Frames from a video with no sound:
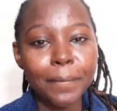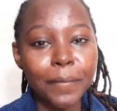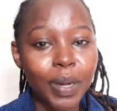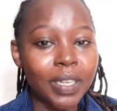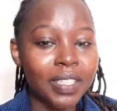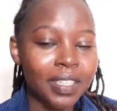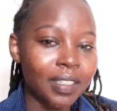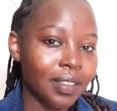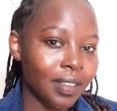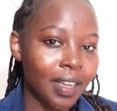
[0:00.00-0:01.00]
But
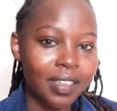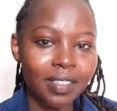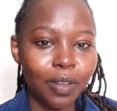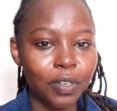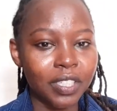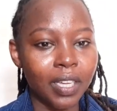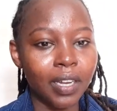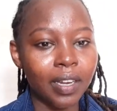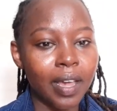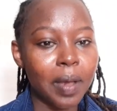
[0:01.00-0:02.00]
that is how it
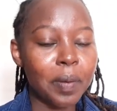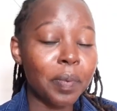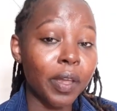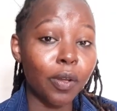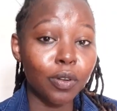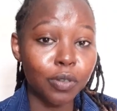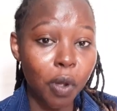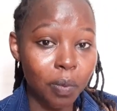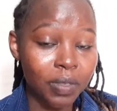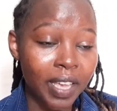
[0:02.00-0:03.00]
ended up. I got
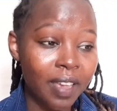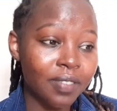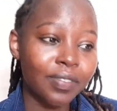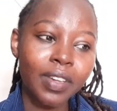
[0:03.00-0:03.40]
home safe,